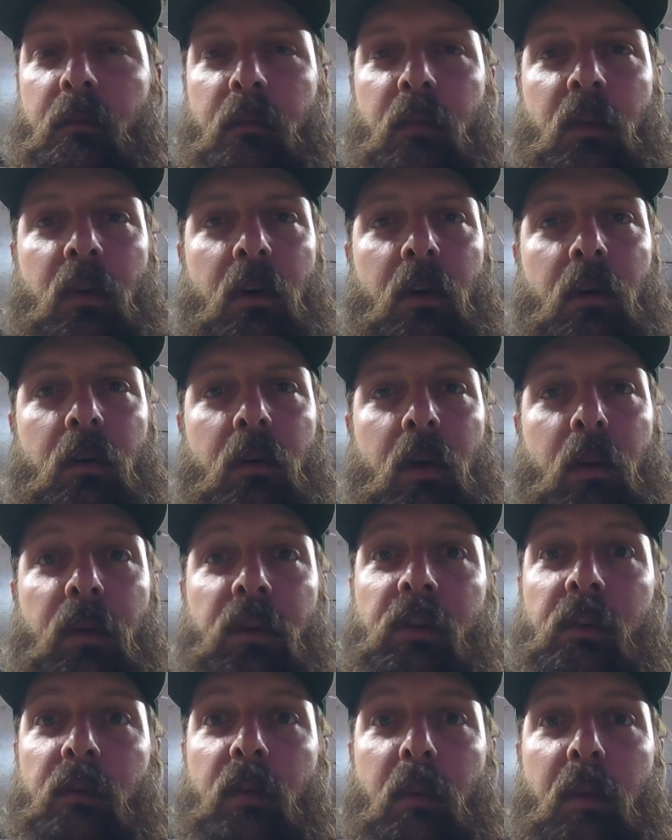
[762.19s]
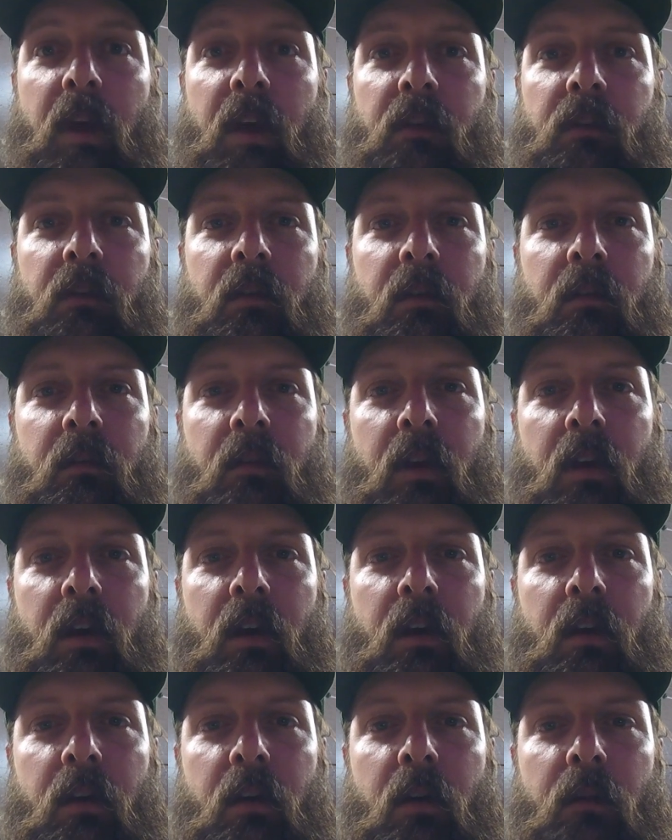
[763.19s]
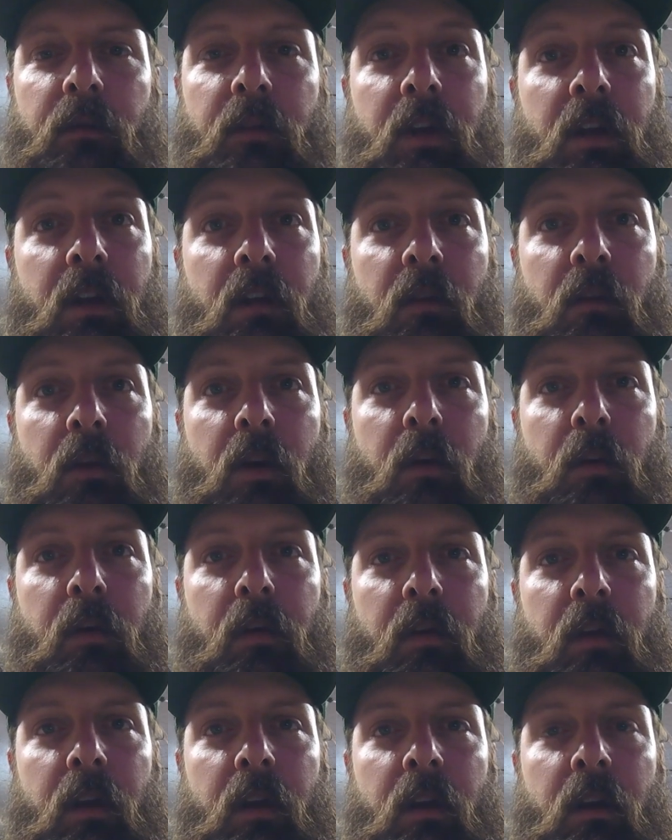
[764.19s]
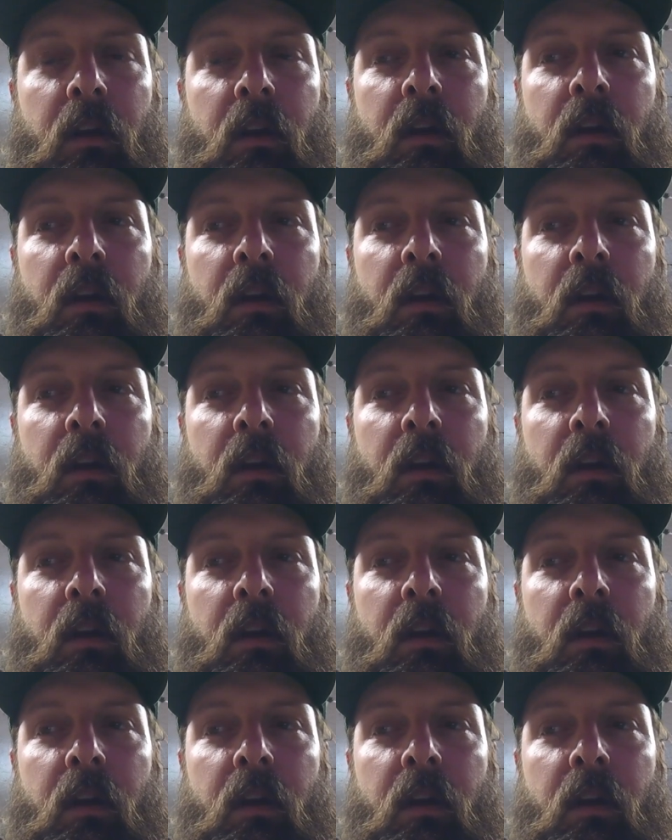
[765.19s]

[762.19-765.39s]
So I wish him the best. Hopefully he does well with it.